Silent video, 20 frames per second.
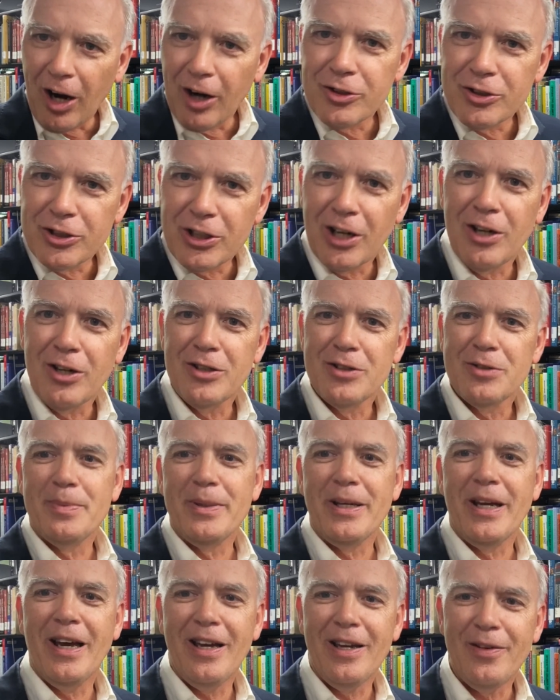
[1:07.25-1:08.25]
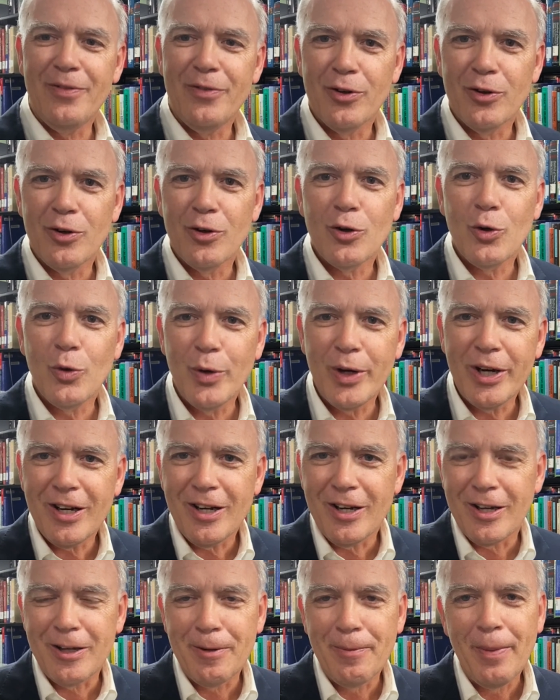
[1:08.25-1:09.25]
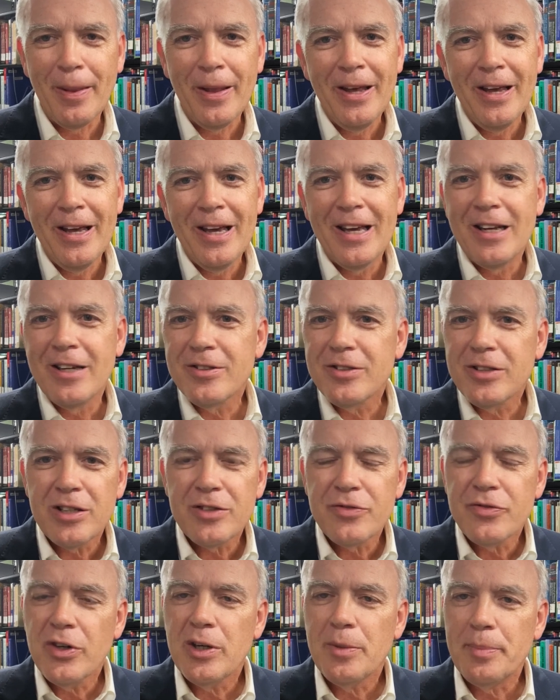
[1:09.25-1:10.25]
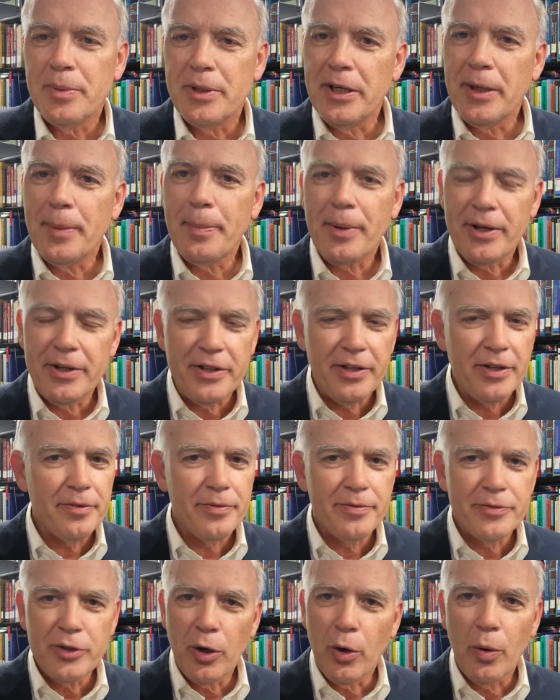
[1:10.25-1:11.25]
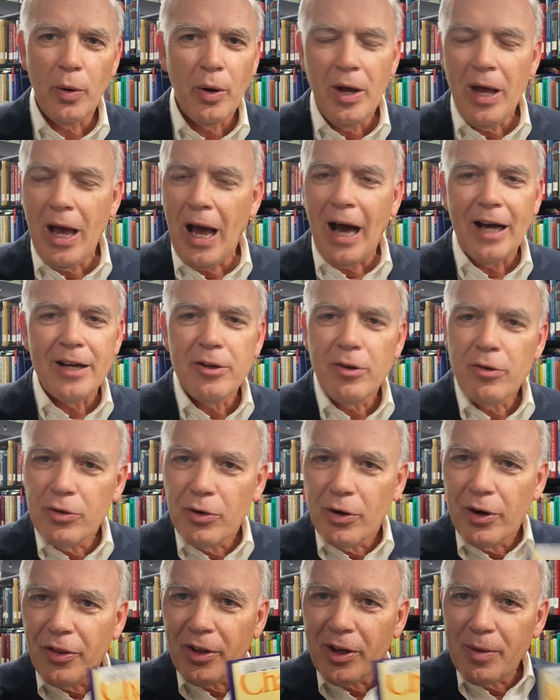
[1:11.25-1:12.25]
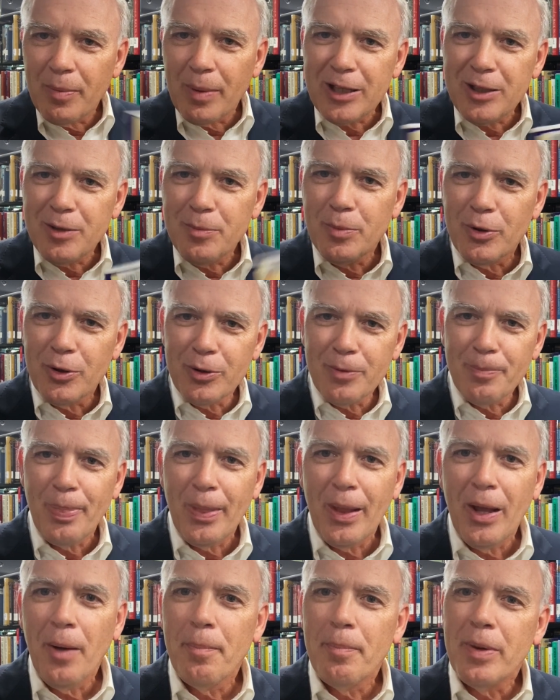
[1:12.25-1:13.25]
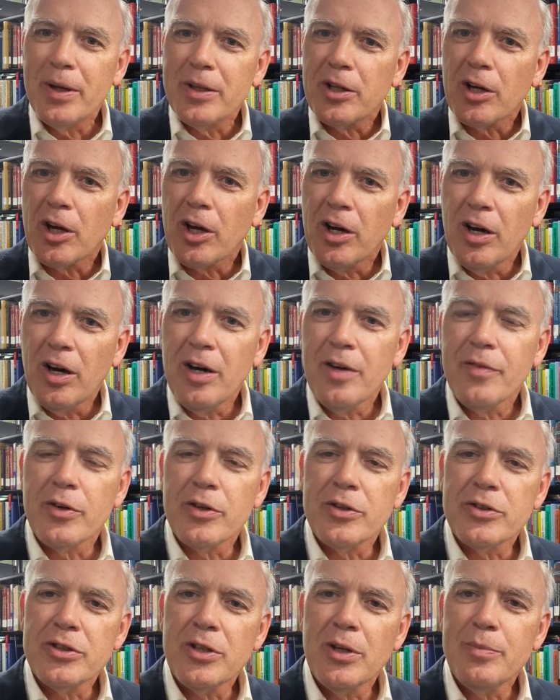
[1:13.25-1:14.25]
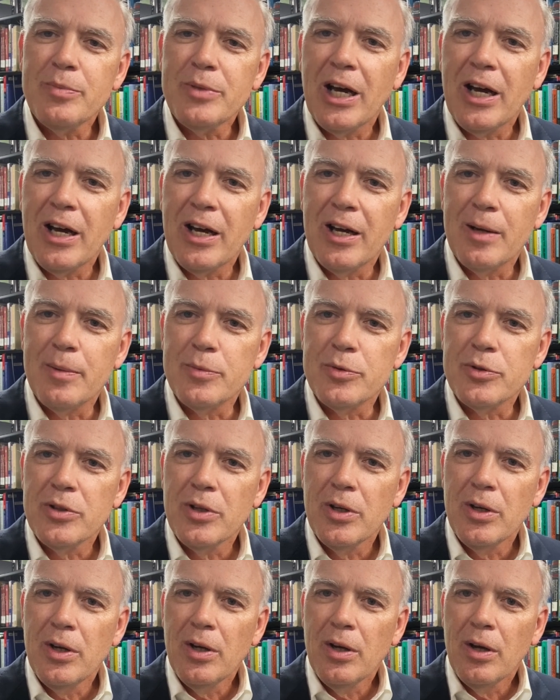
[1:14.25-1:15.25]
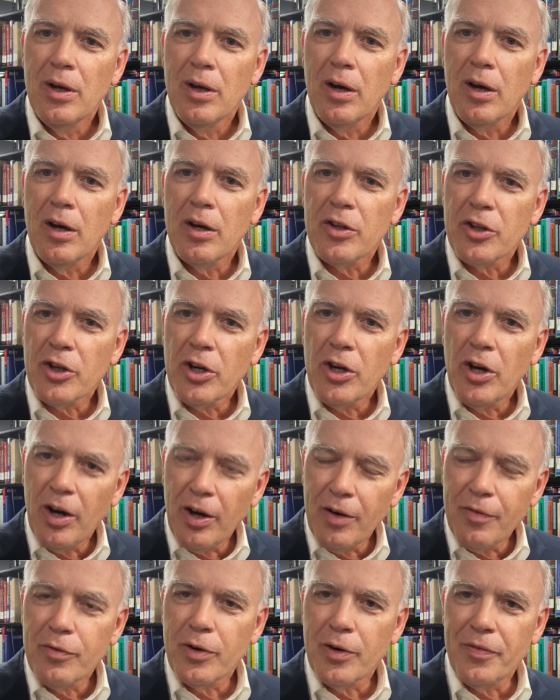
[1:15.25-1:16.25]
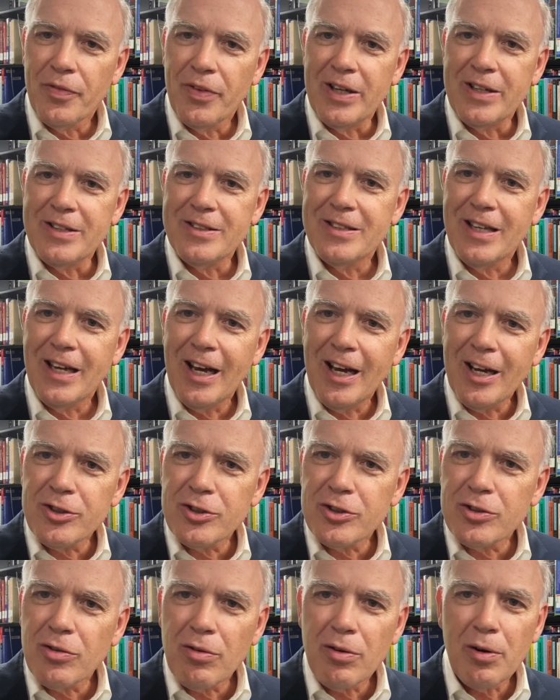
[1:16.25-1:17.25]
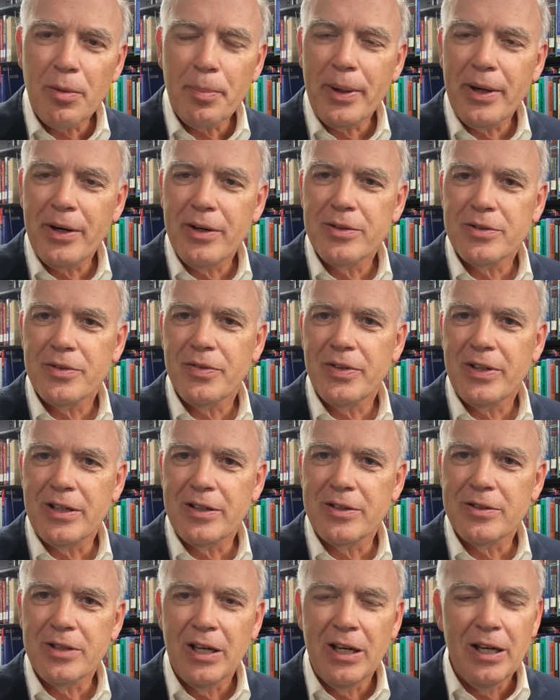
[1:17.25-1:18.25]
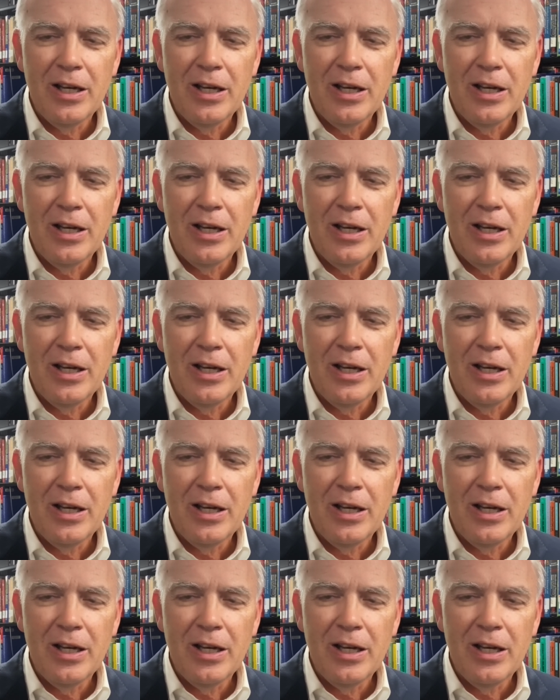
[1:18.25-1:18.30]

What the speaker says: child's behavior quickly. And it sounds very manipulative. So I don't know anything about the book, but the cover sometimes, the cover of things, the external appearance of things,